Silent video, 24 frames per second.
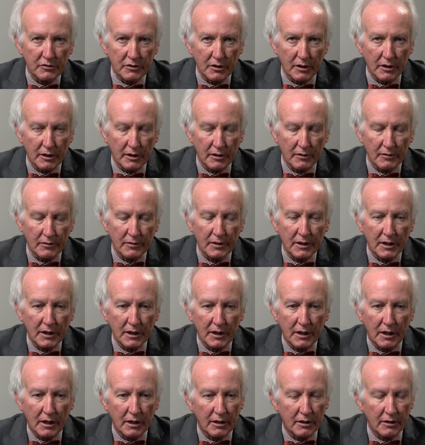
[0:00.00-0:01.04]
uh,
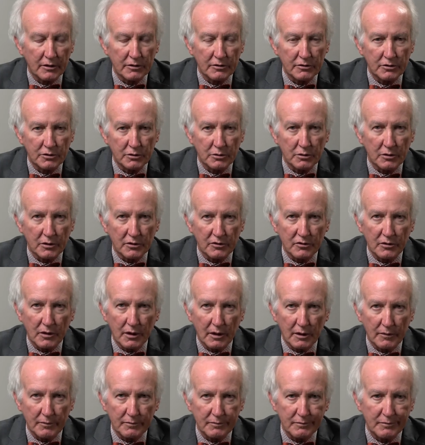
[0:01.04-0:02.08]
Uh, do a, a,